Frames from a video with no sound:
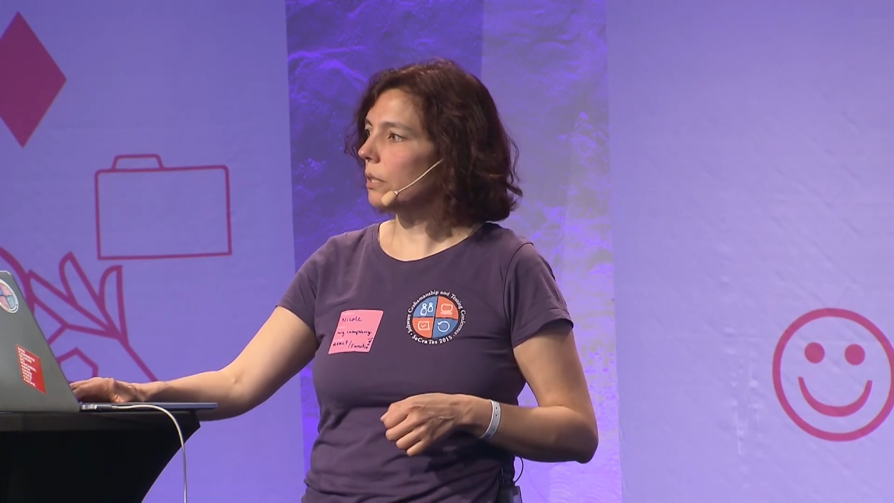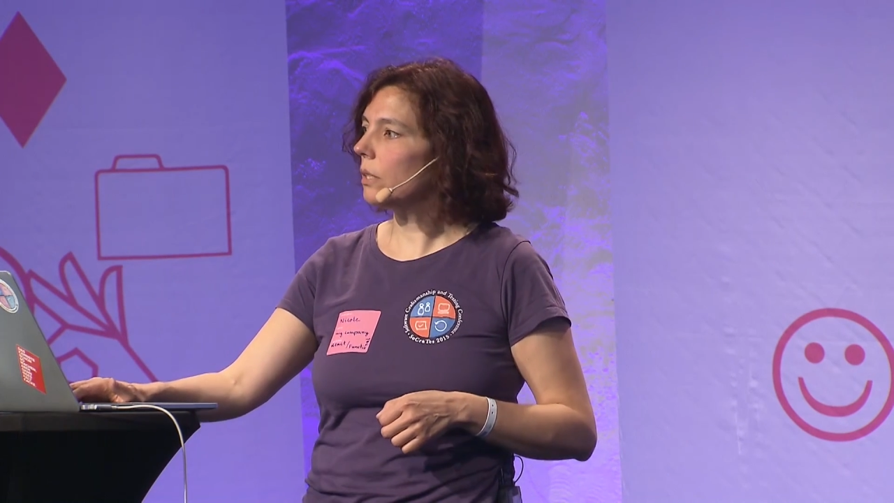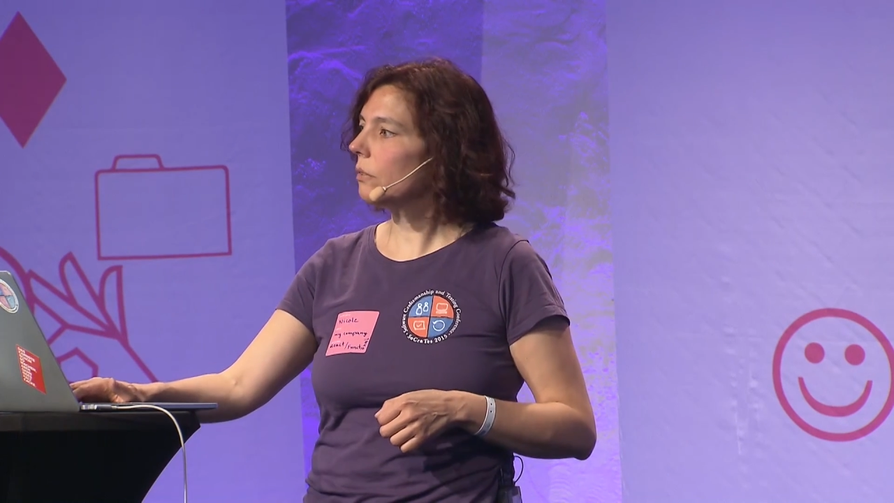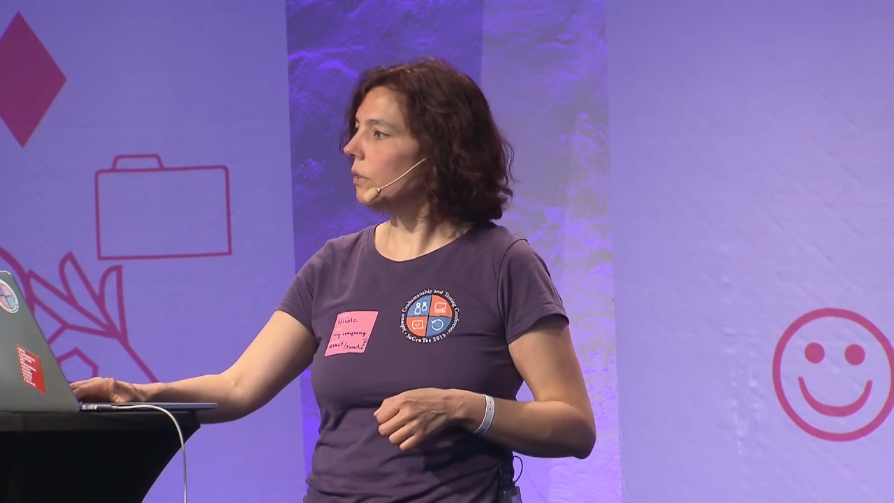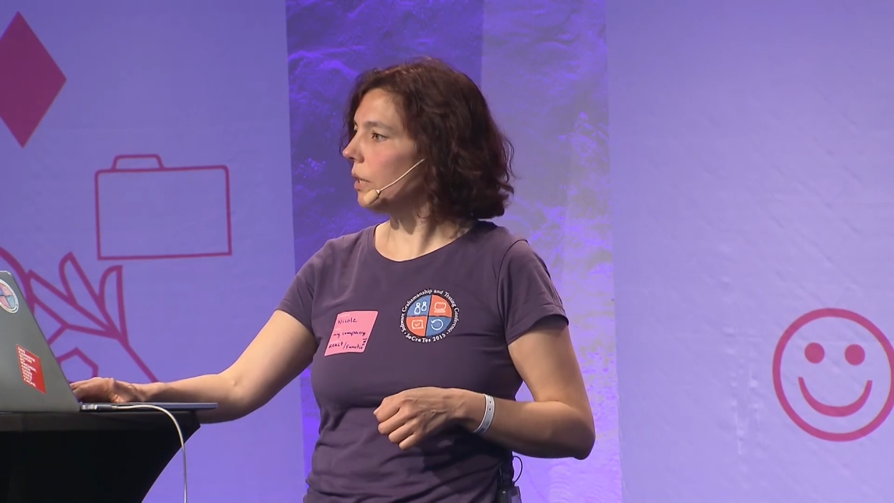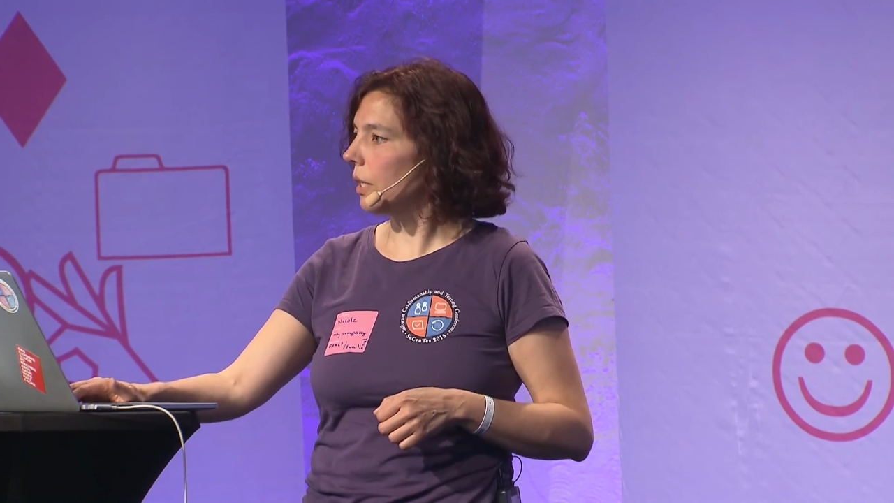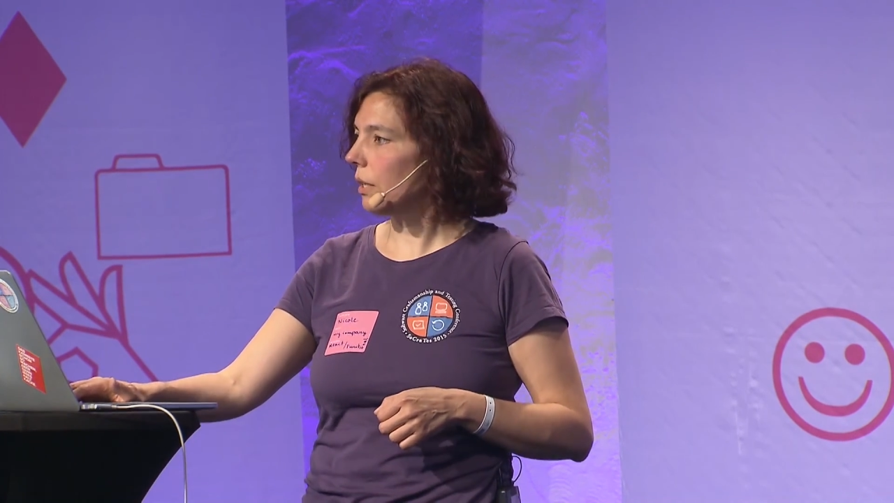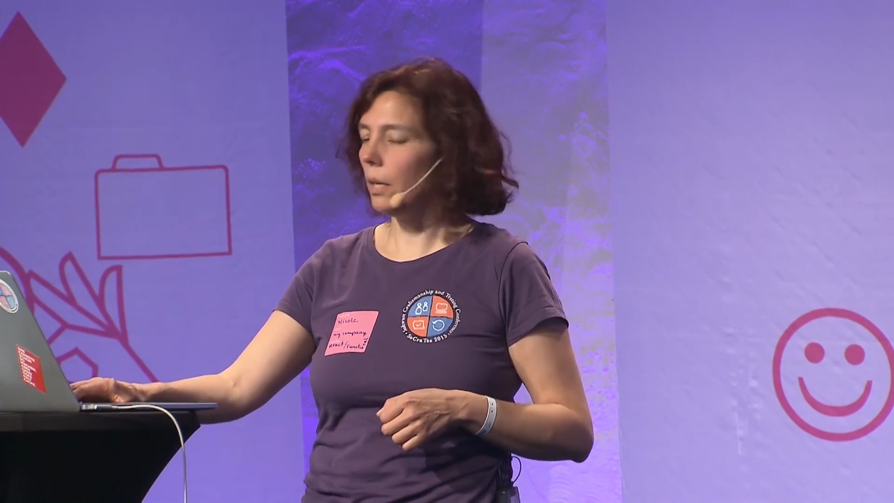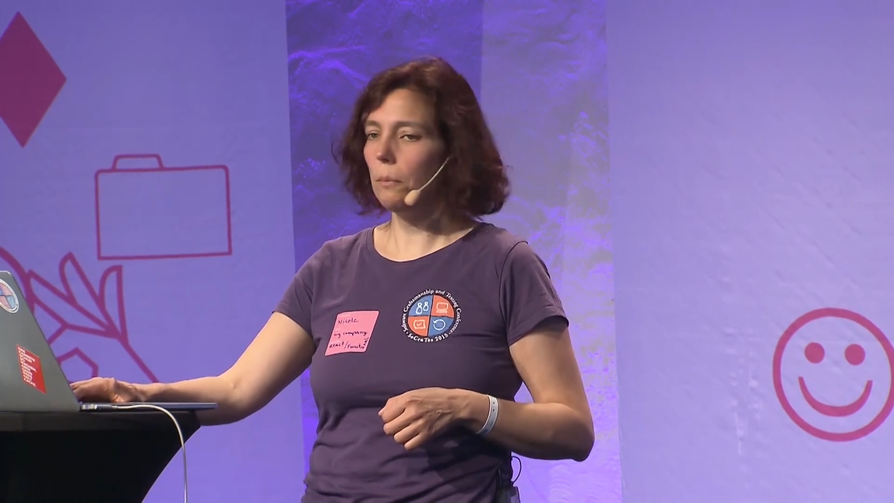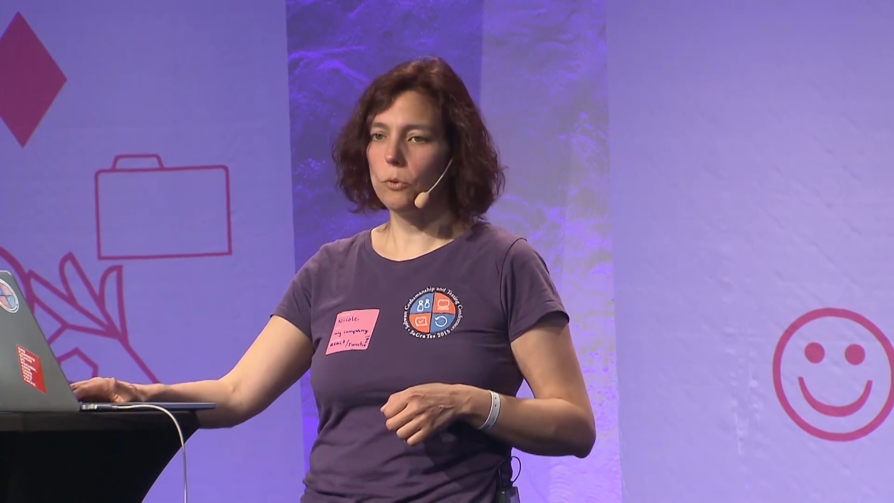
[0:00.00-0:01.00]
so you can
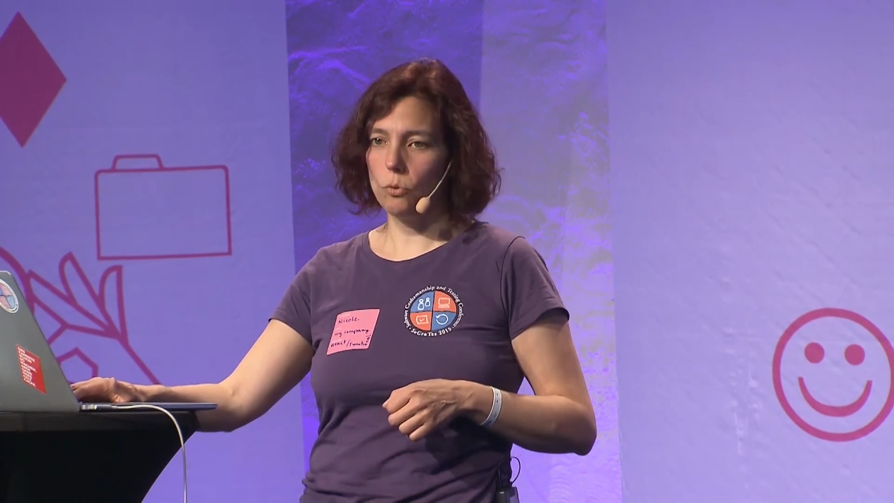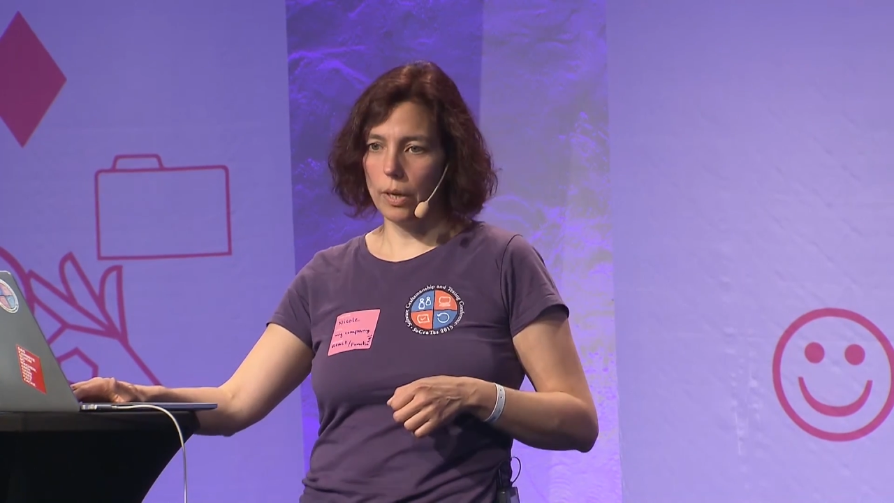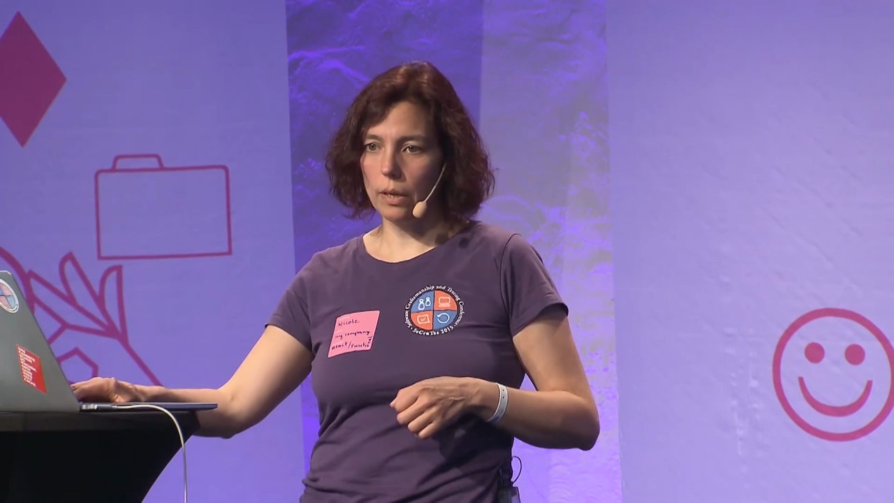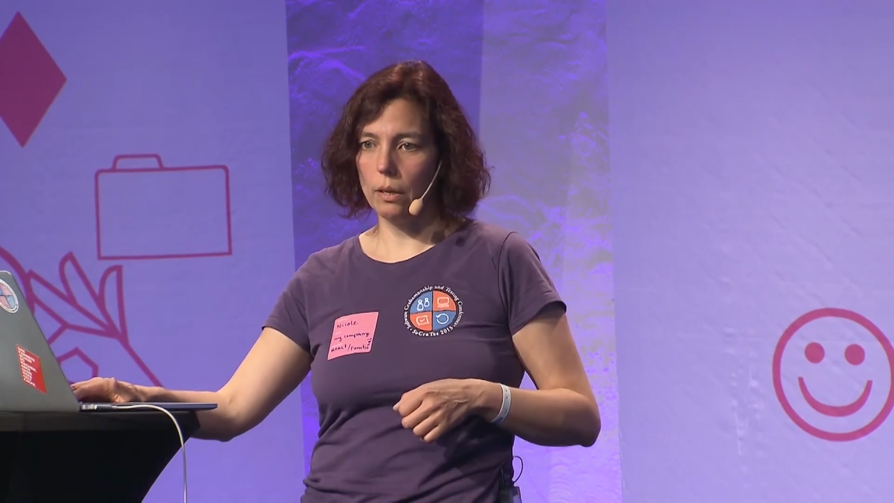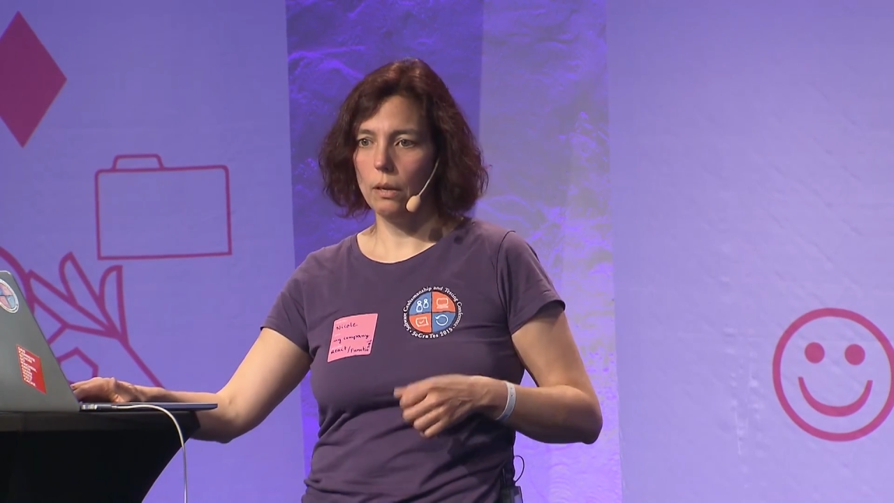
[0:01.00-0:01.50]
keep track